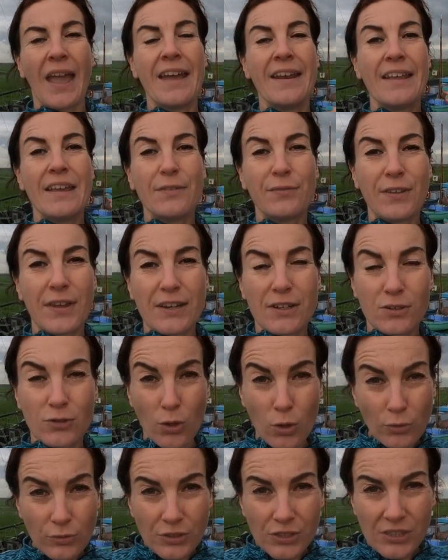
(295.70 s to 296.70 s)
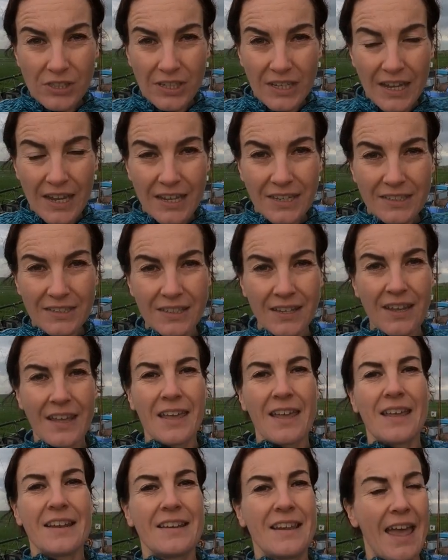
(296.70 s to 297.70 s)
And if they don't see it,
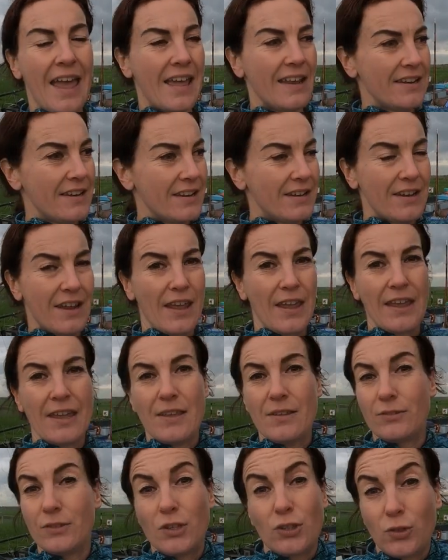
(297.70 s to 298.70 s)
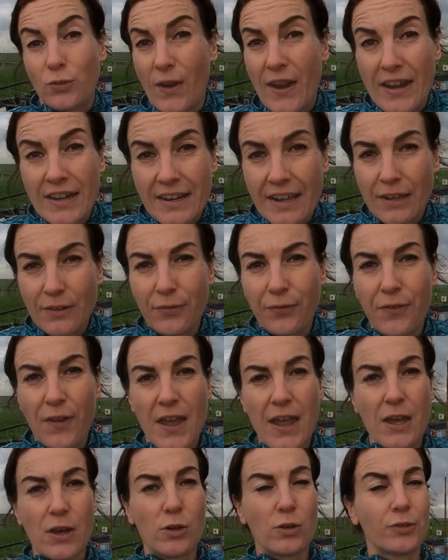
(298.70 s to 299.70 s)
then the training
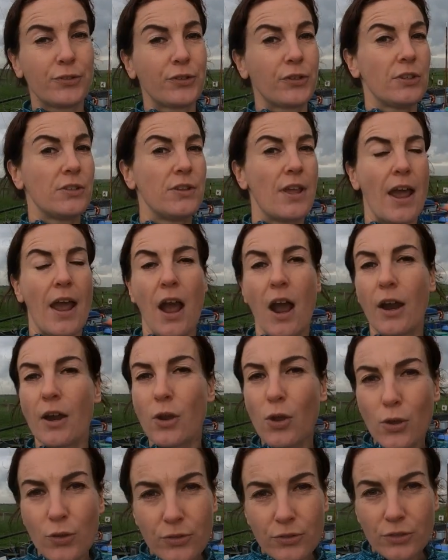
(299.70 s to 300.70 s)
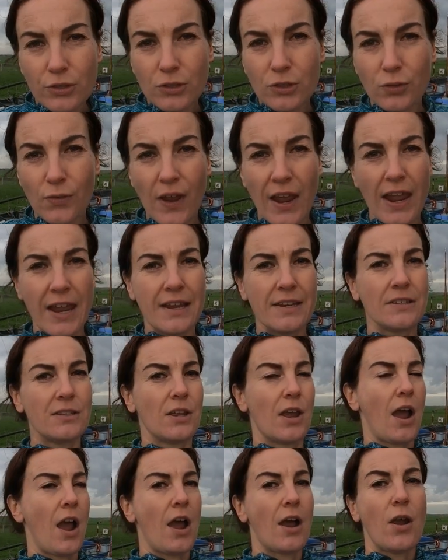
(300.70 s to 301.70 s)
failed, they are
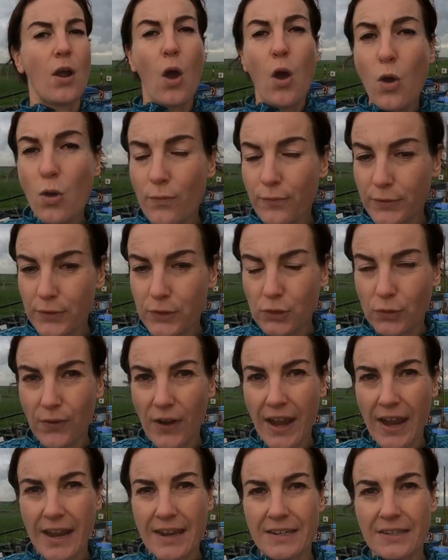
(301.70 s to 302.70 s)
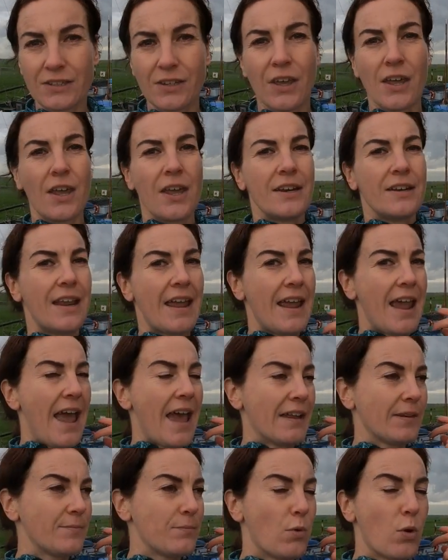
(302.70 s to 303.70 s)
undertrained, they are overtrained, they
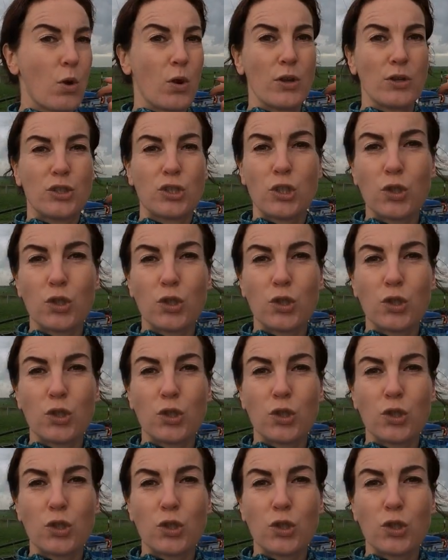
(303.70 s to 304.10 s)
add more